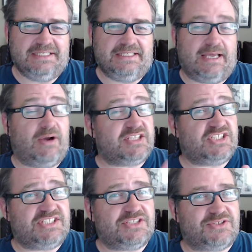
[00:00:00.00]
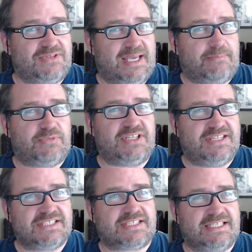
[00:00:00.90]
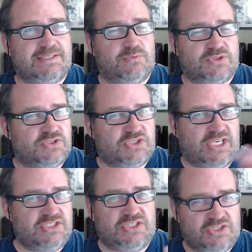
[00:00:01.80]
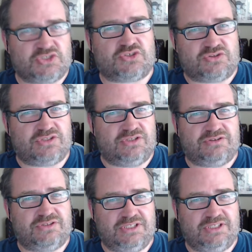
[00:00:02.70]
Now, I actually did do that. But in this case, it wasn't changing the